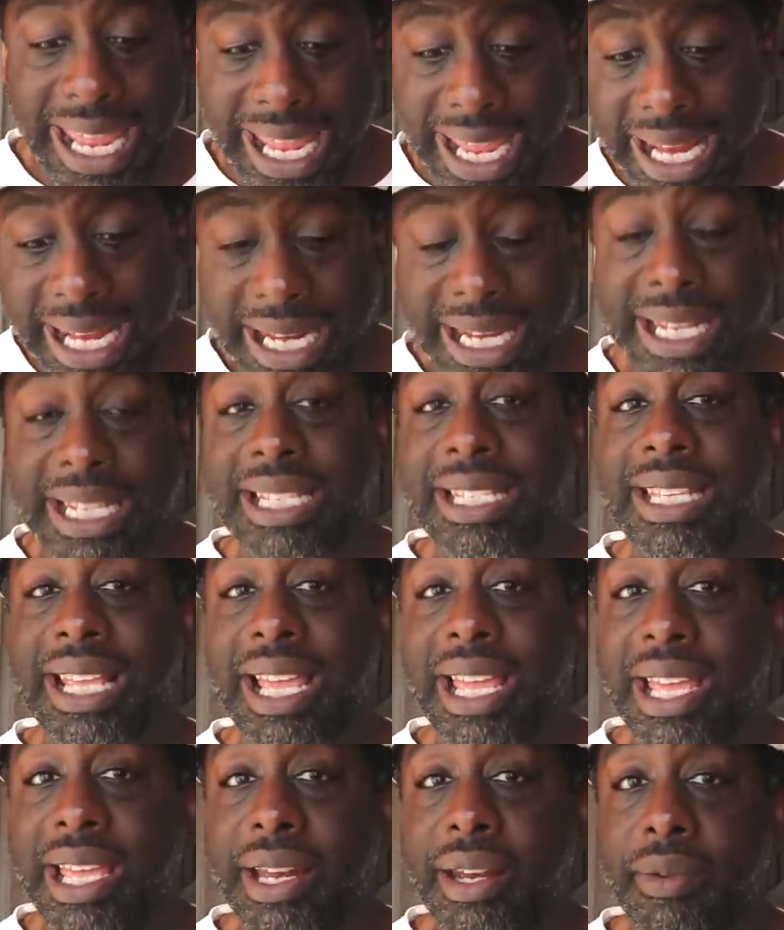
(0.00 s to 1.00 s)
in the
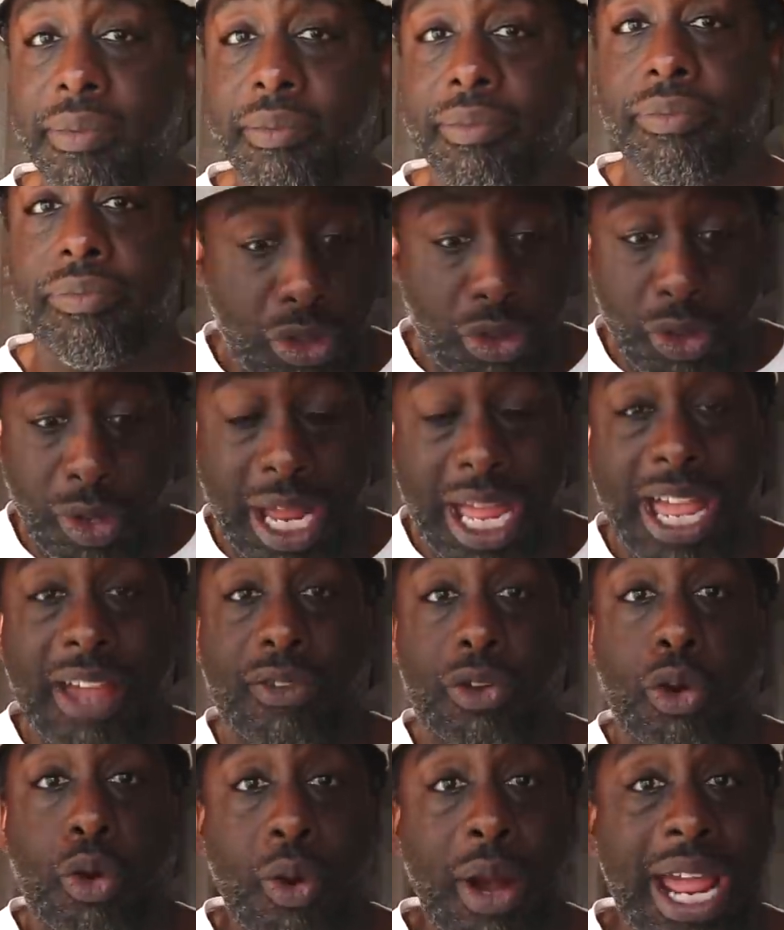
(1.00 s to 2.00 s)
sun, you'll
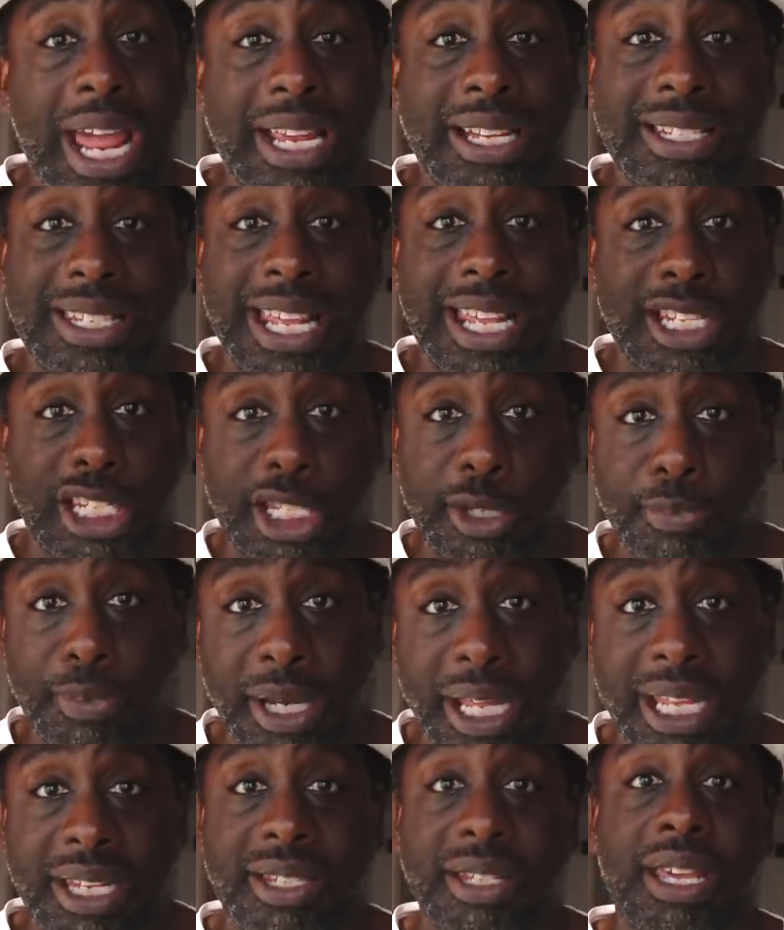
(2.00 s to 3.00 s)
have cracks and
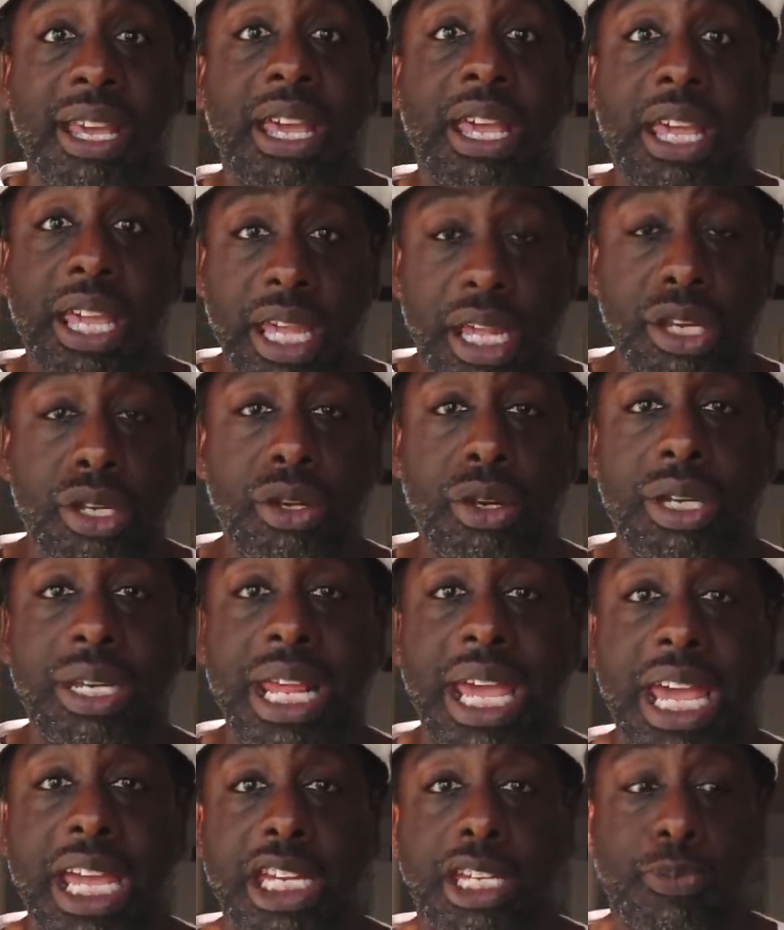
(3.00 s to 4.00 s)
splits in your
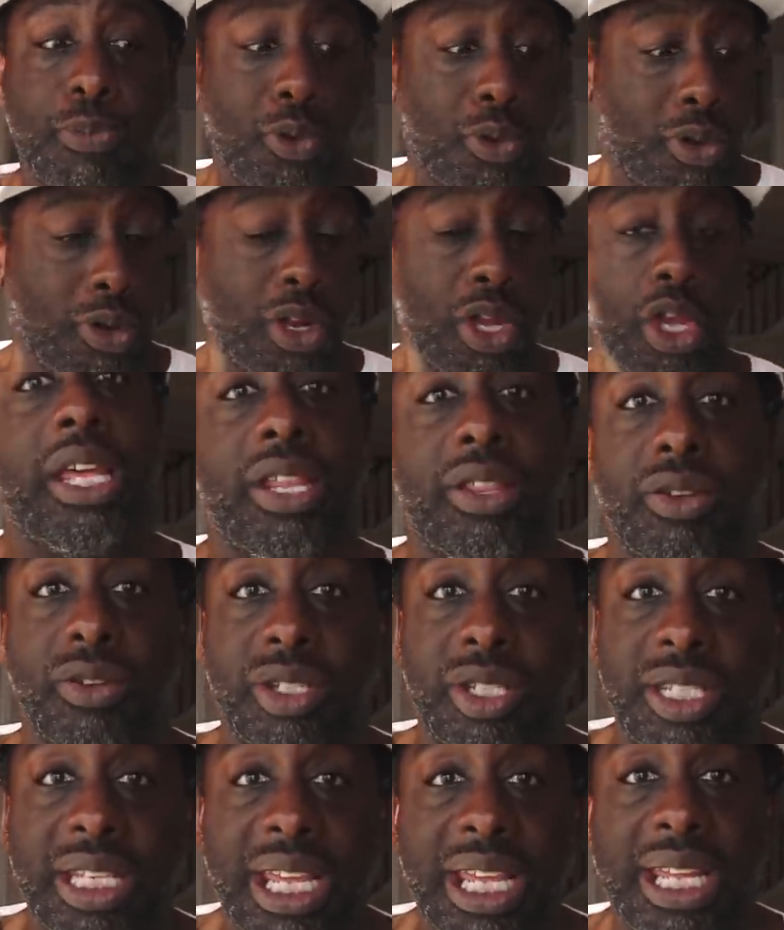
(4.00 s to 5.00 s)
dashboard, leather
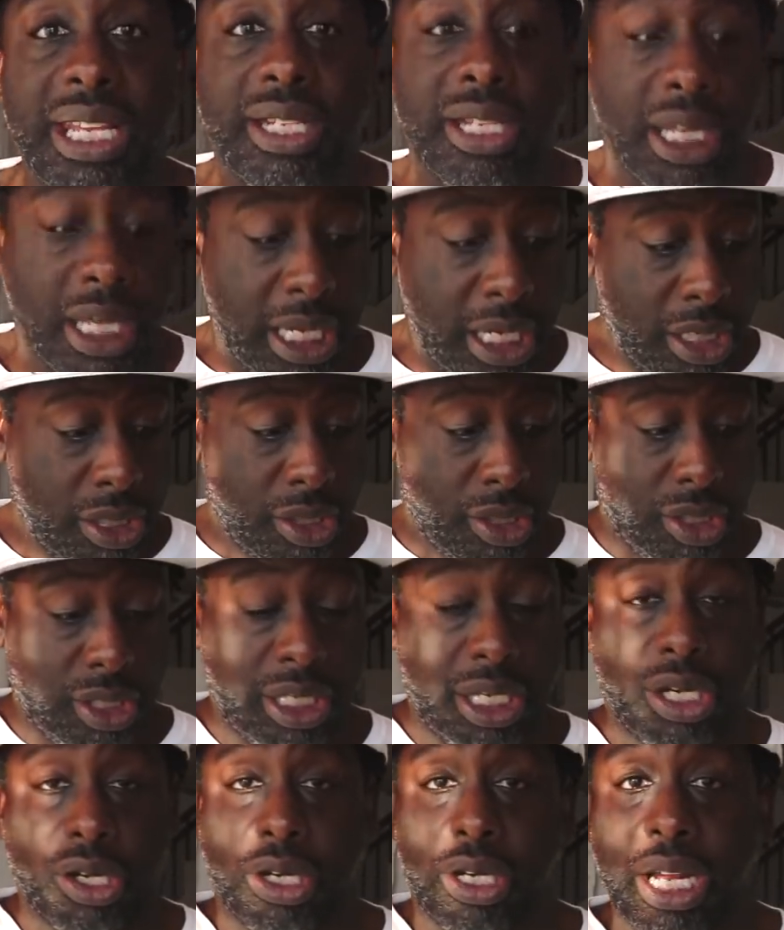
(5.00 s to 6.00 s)
seats, your
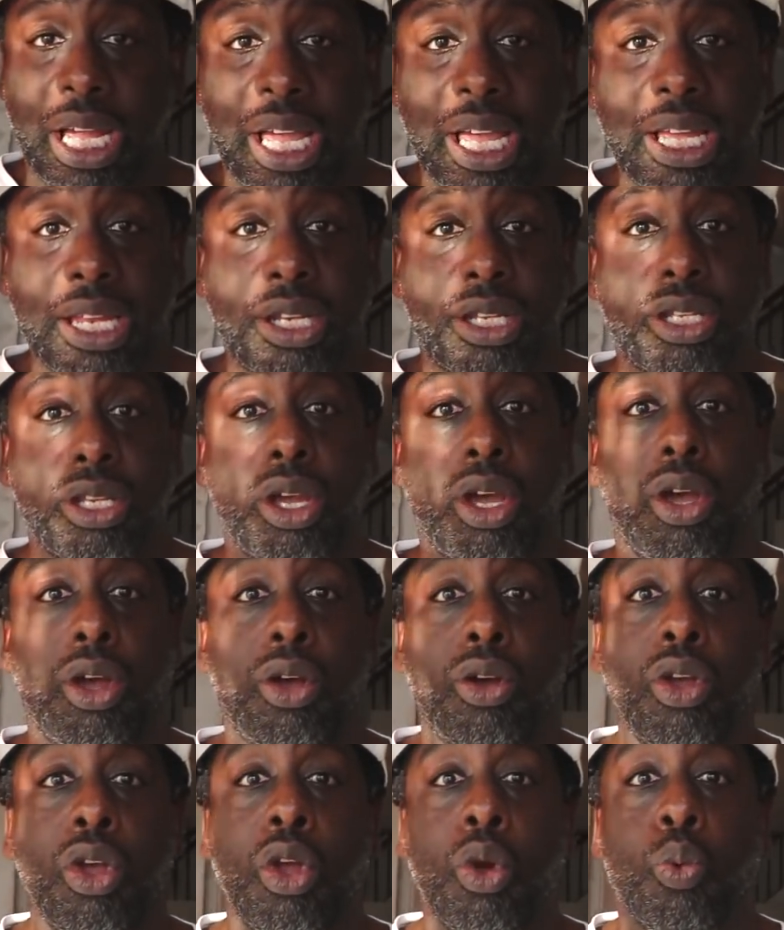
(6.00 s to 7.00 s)
center
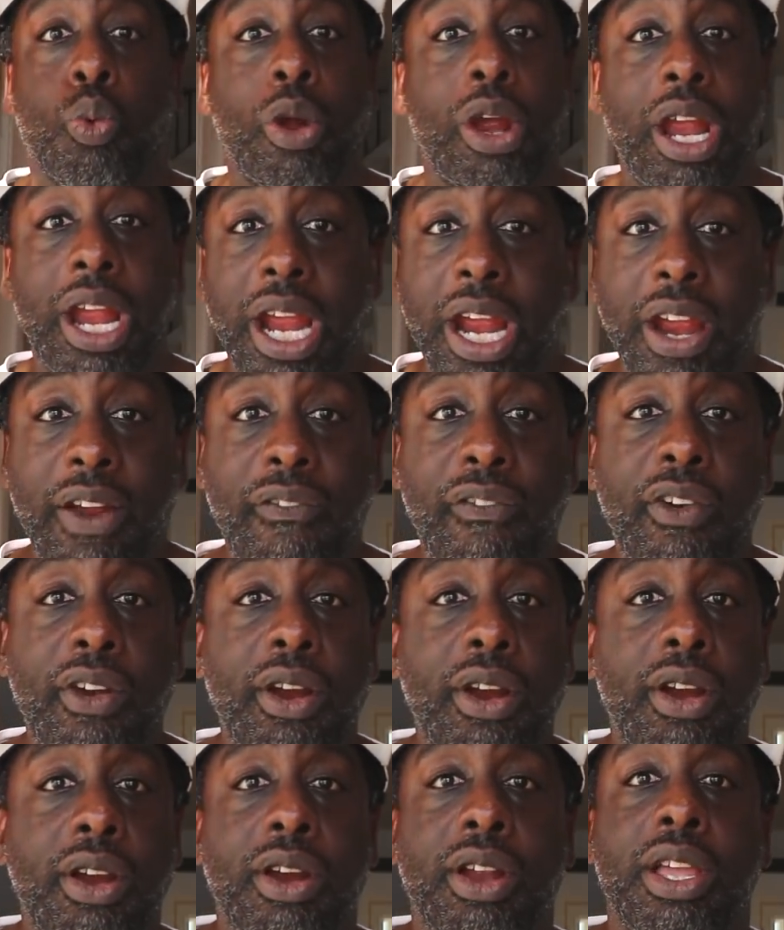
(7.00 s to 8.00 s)
console,
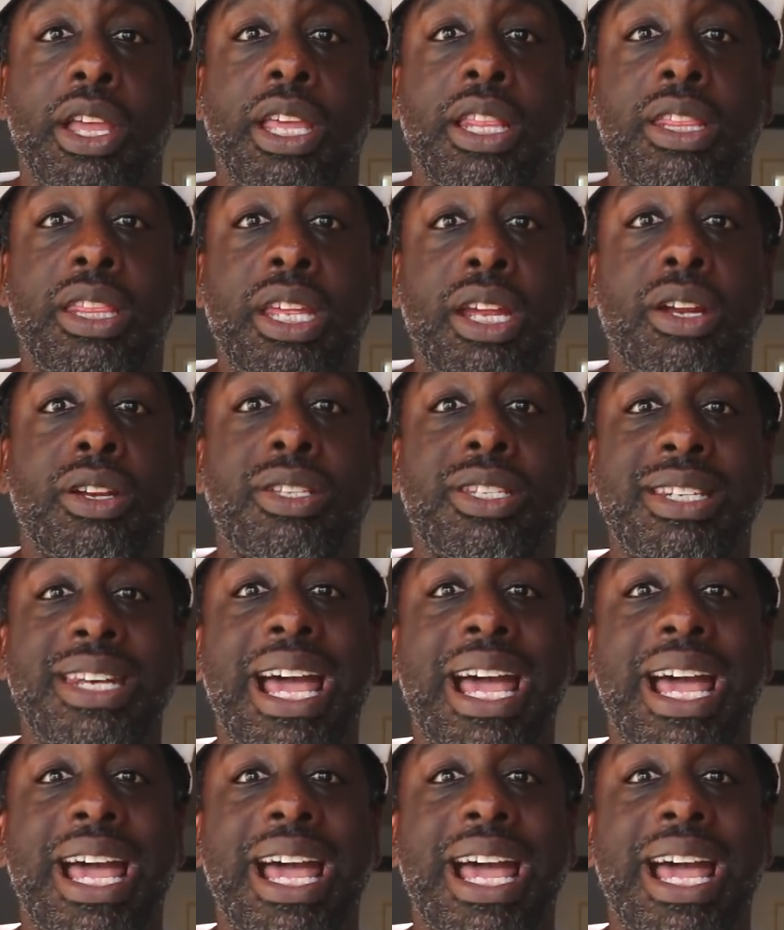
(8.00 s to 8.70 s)
wherever there's